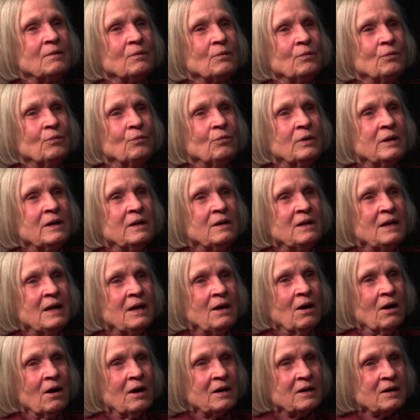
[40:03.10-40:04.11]
when
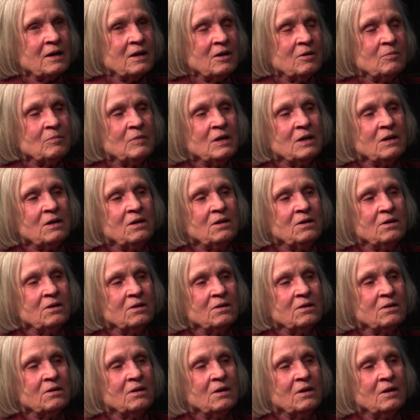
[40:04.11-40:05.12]
they are coming
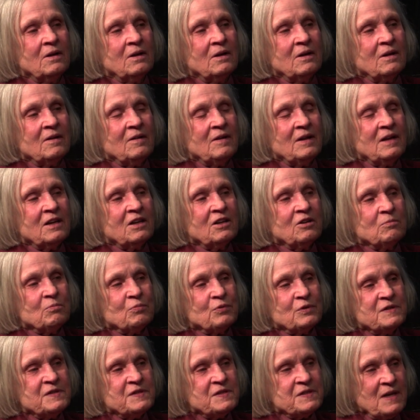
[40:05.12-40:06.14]
here, they can
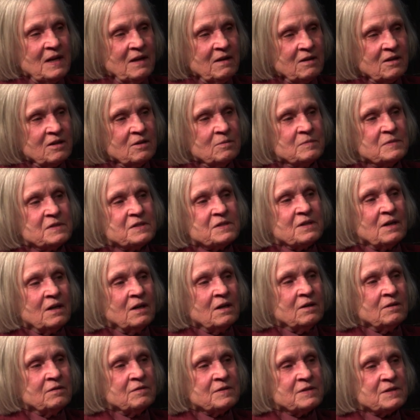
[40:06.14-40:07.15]
present
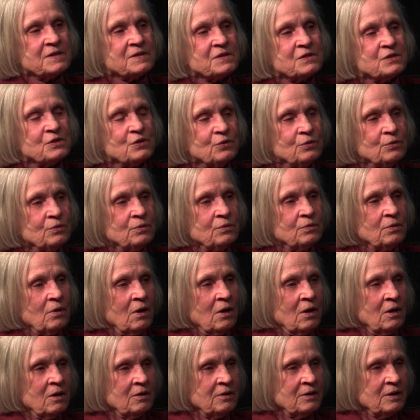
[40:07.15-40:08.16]
themselves as to
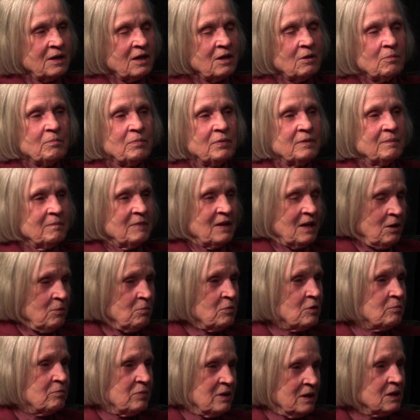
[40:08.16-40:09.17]
all the
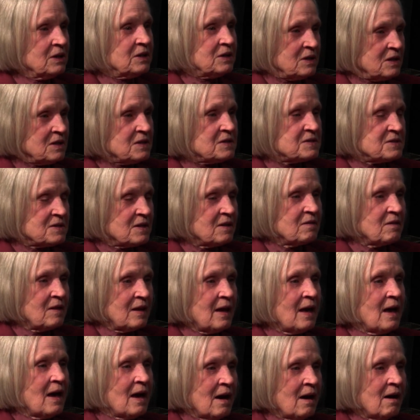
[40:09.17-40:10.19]
capabilities that
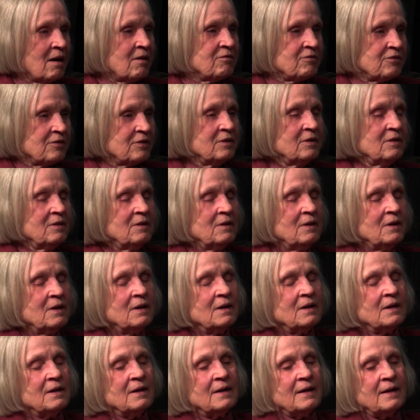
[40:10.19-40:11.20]
they have.
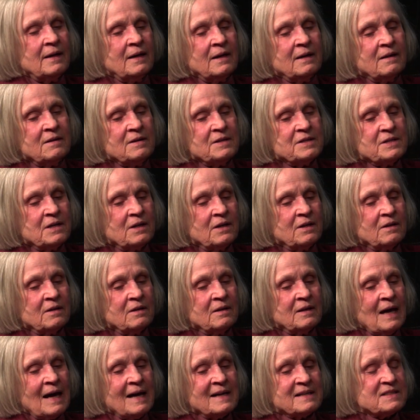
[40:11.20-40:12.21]
And
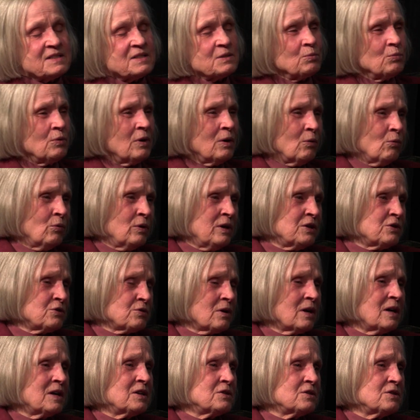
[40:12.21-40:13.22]
that's what we
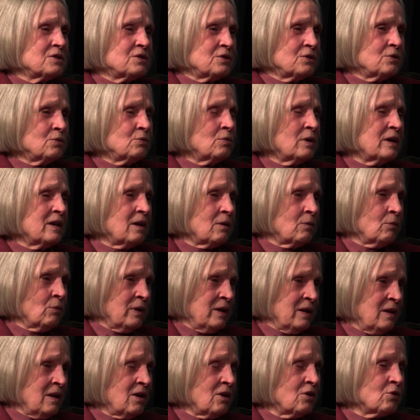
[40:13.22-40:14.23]
try to do
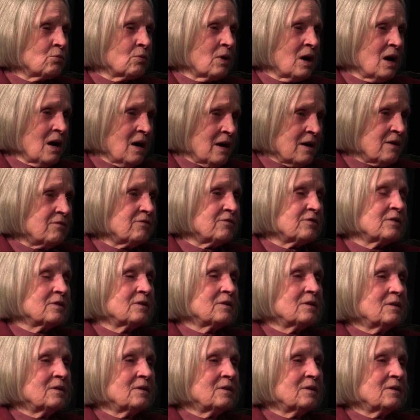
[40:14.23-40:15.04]
when they arrive.